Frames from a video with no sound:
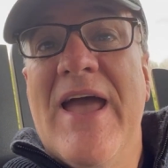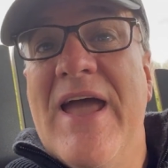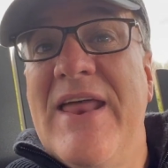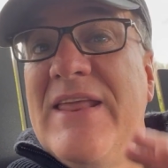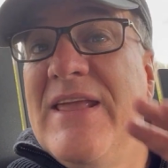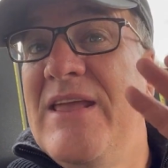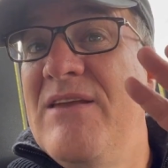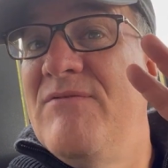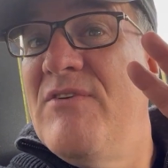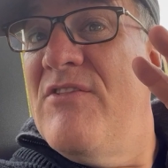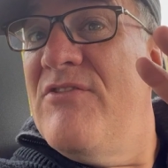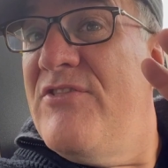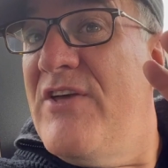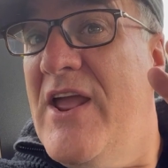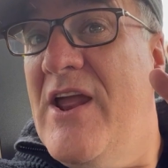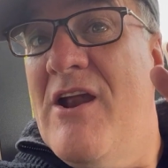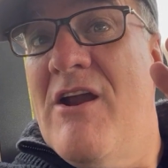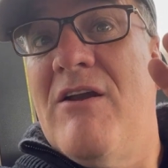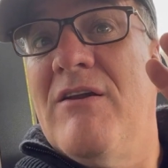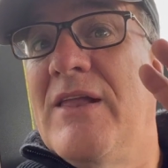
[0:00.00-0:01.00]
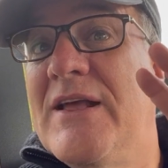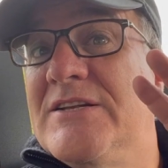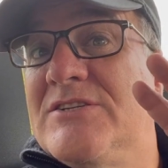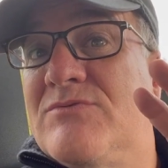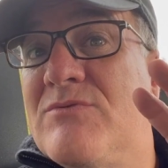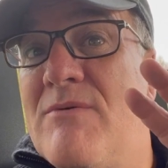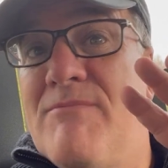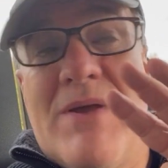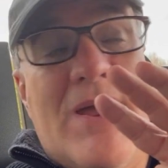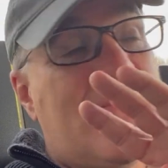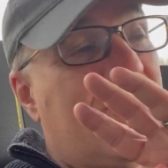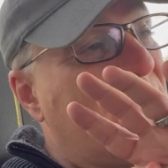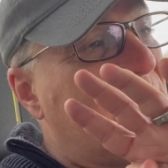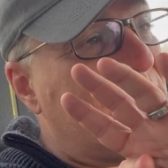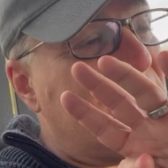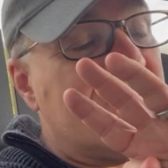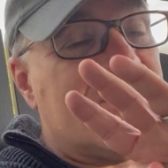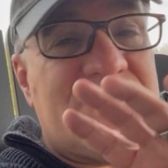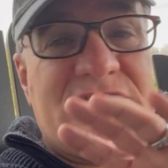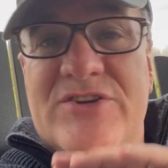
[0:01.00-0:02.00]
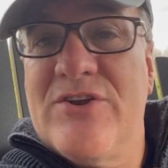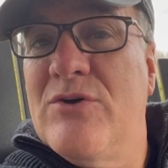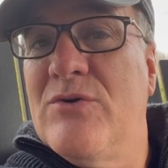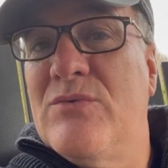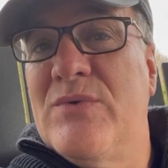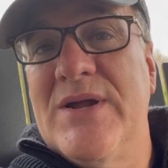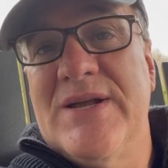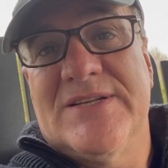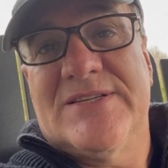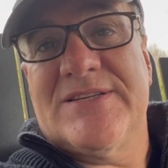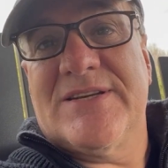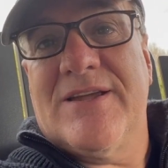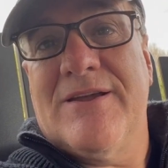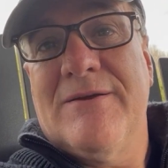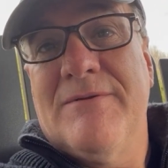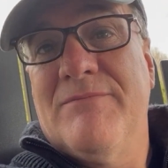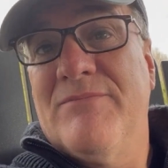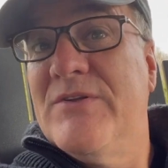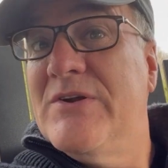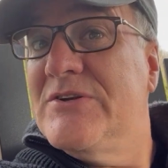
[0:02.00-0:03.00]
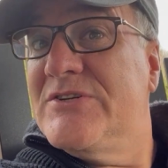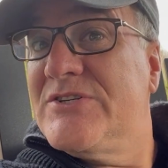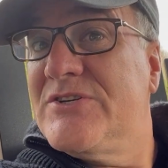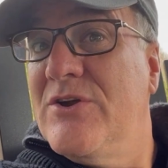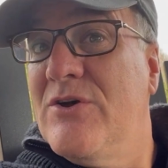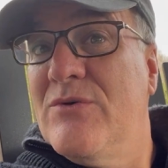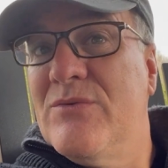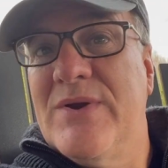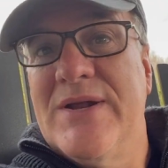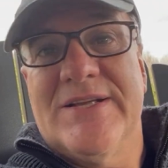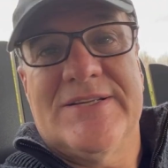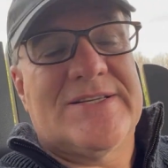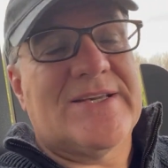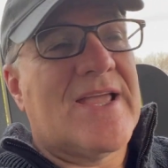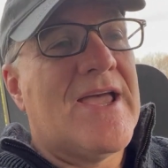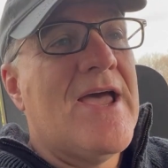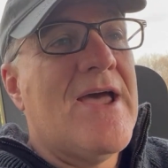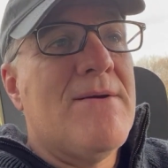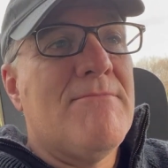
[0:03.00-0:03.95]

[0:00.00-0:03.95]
And even there, let's remember, there's still risk. There's still risk.